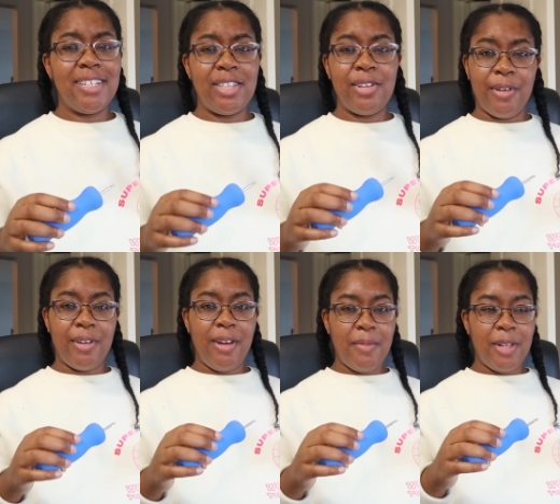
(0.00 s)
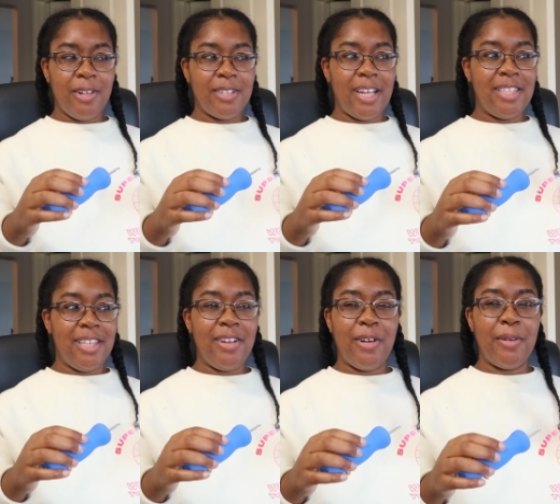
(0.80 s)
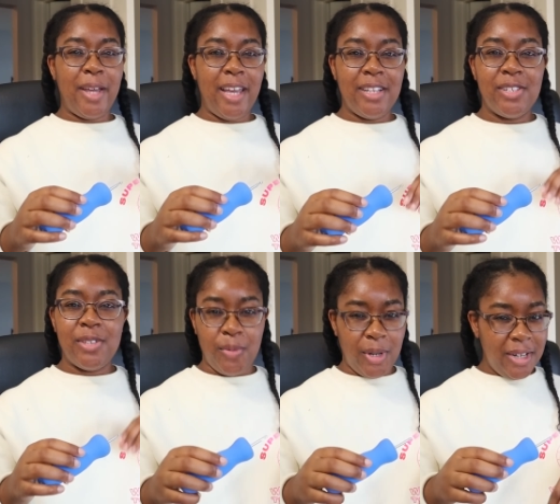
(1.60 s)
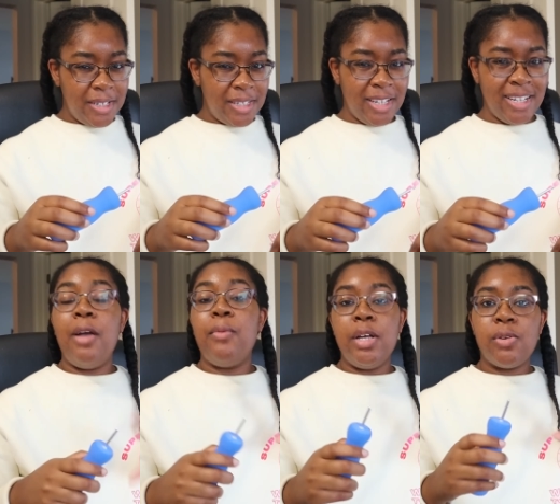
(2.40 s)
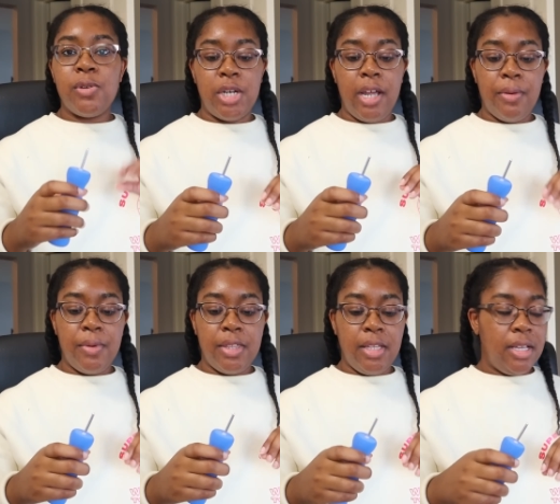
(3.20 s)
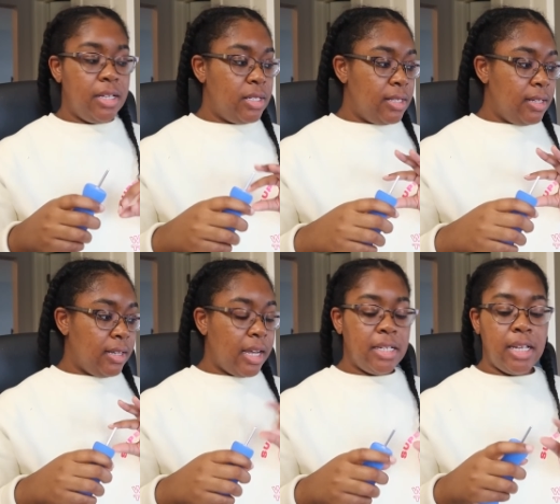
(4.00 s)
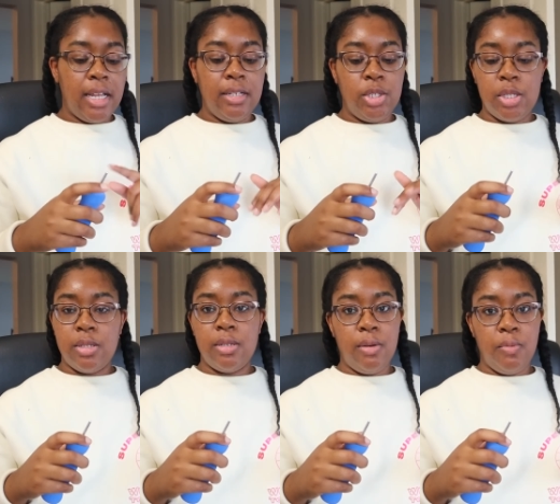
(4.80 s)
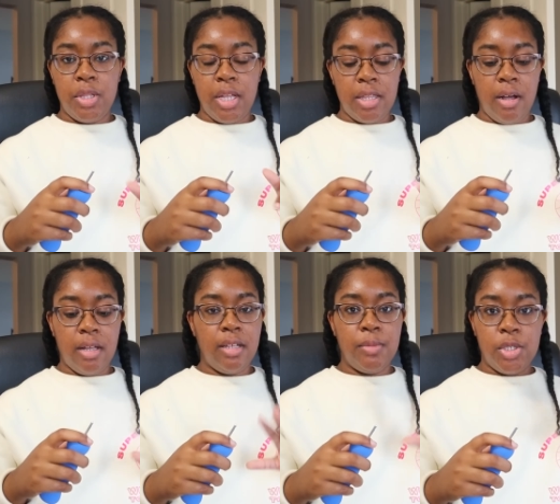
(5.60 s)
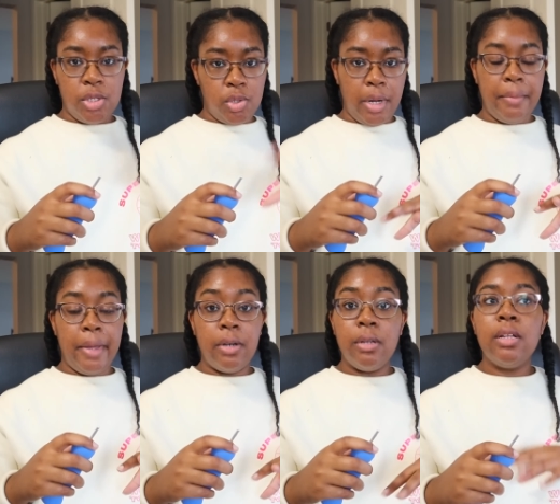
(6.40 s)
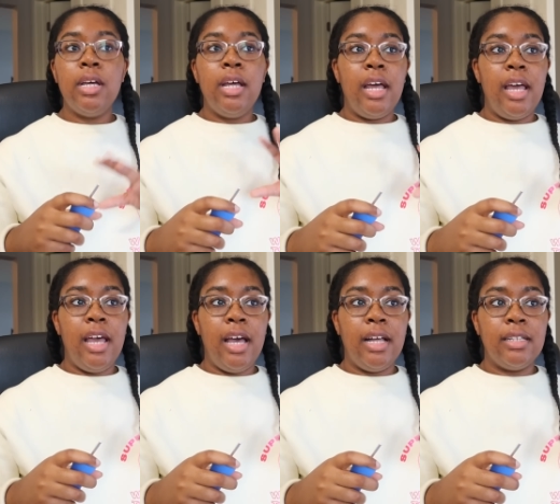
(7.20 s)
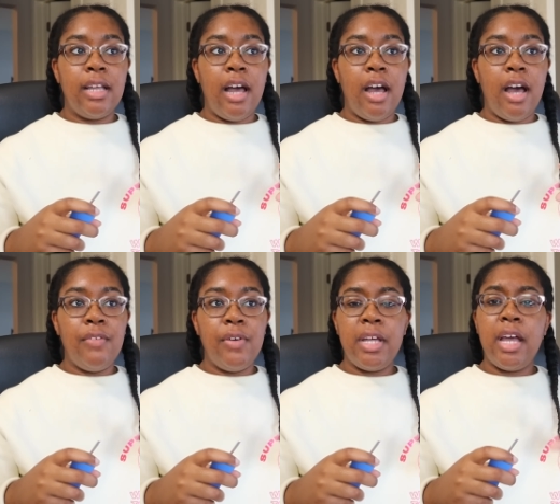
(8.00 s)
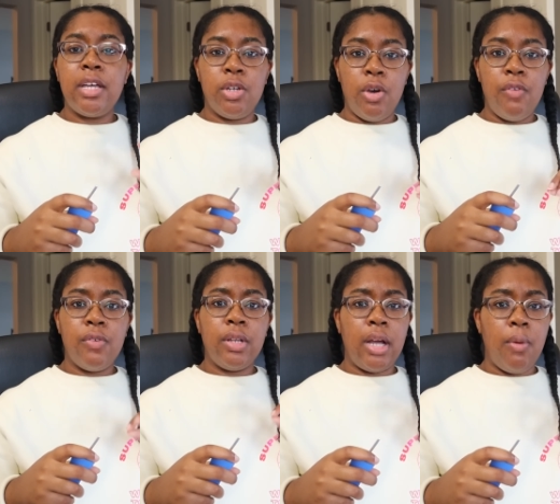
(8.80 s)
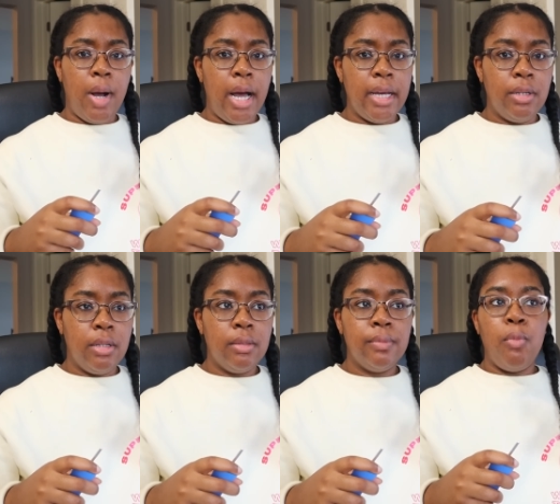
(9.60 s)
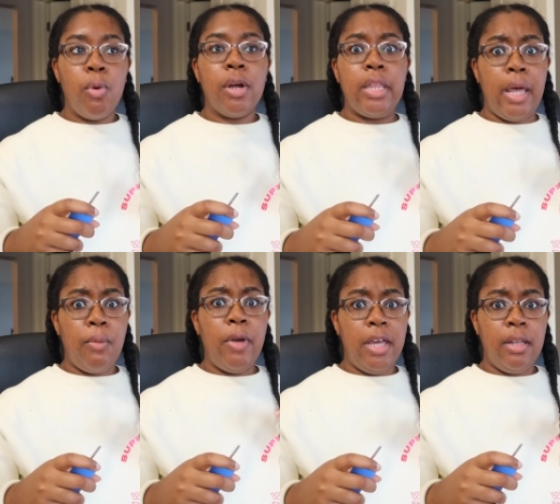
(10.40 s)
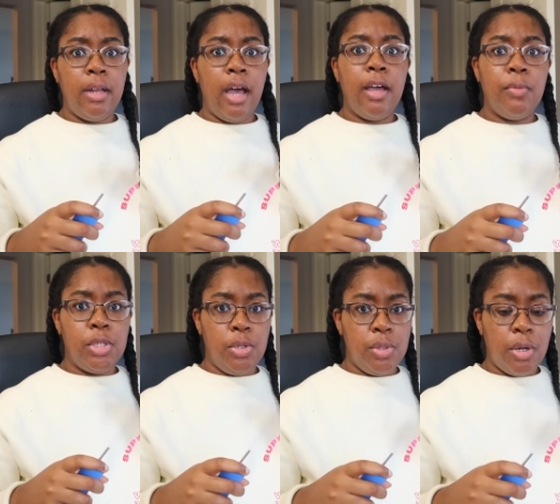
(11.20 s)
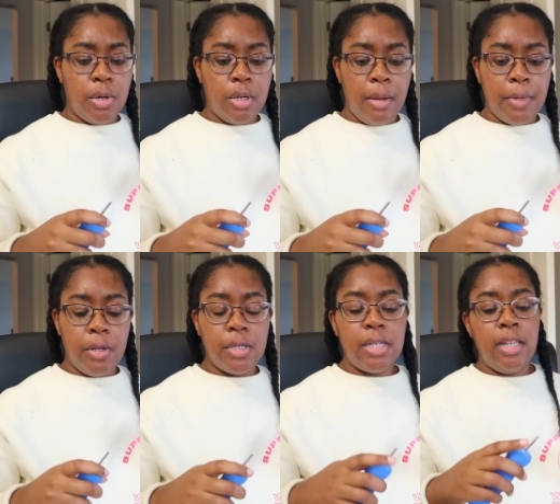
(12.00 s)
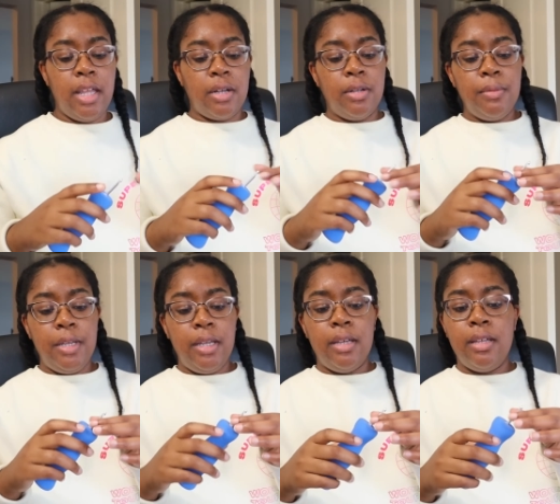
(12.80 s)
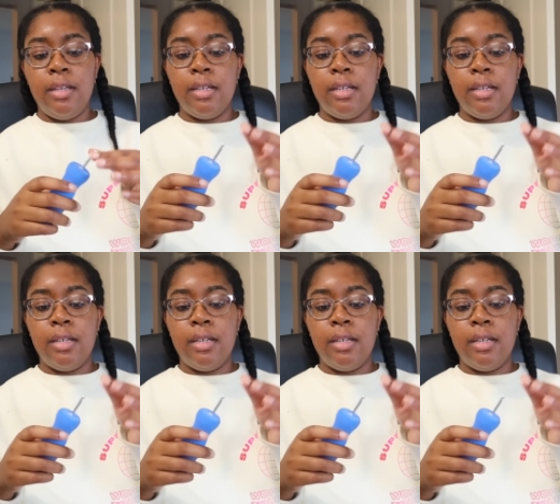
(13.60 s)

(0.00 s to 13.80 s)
is that the ergonomic hooks I think hurt my hands the worst. I was crocheting with these, like I said, just with nothing on them, just a straight metal, and I felt like I could go for like a while more than when I was using ergonomic hooks, and that could be